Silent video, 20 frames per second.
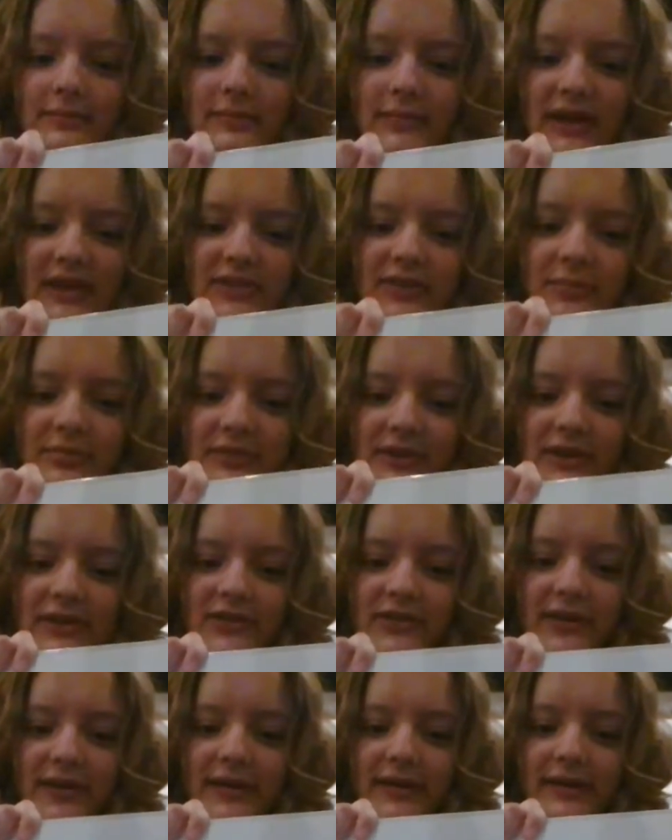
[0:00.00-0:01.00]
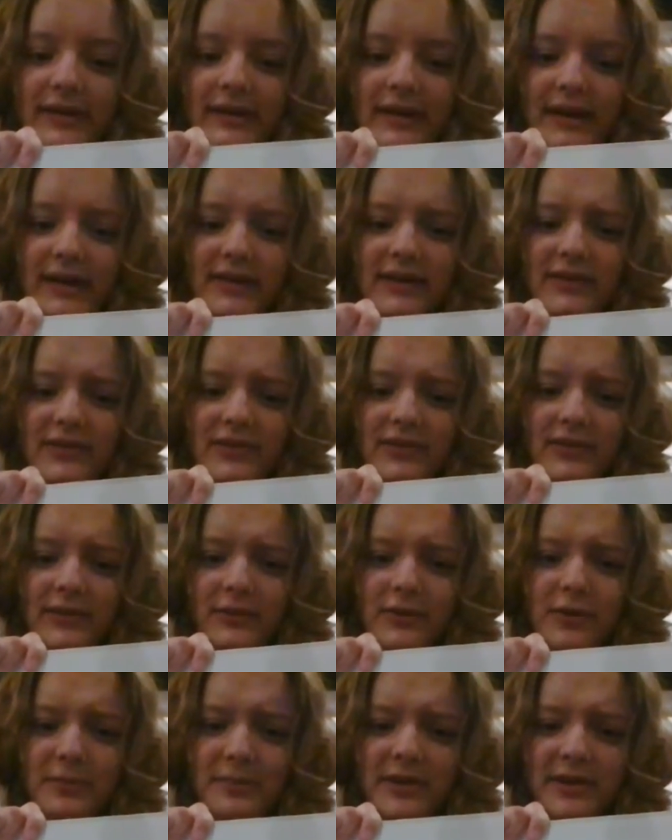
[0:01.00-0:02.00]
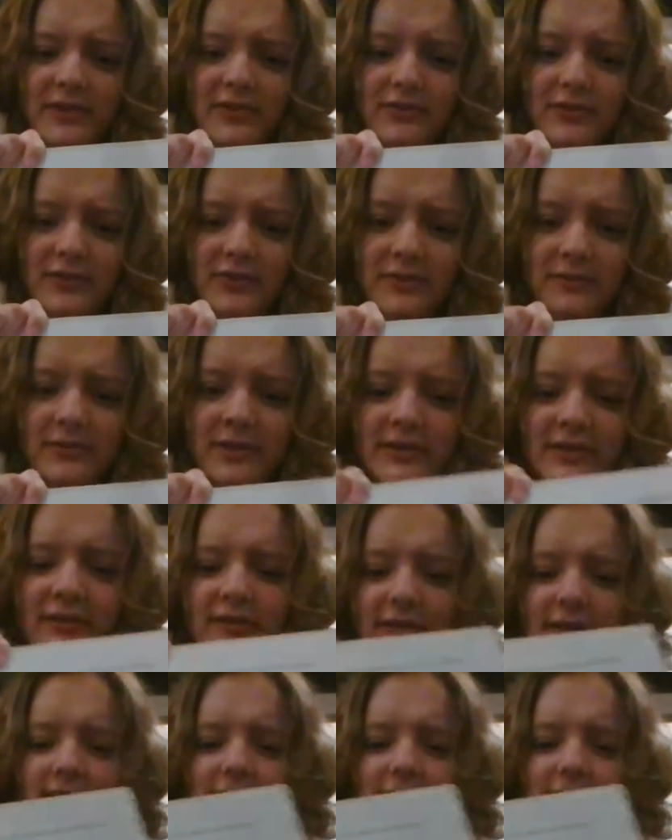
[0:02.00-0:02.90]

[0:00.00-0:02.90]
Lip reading: That's the police there. I guess they're all pigs for some reason.